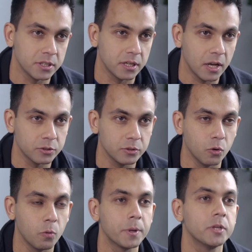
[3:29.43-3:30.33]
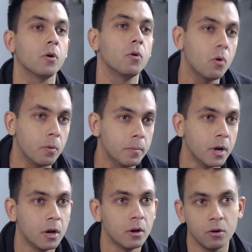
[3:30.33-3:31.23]
It allows you to open your home
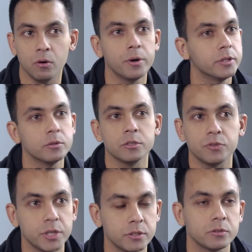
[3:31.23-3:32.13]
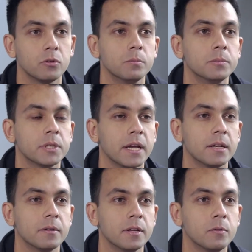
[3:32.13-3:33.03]
or go into a stranger's homes
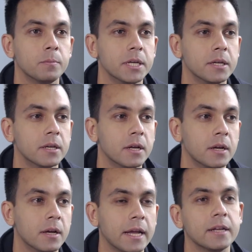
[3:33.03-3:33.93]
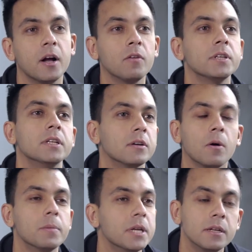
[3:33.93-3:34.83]
and, you know, be engulfed in a
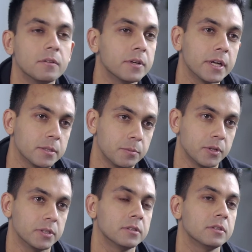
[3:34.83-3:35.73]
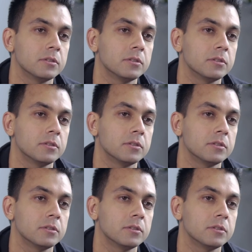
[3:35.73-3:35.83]
completely different experience.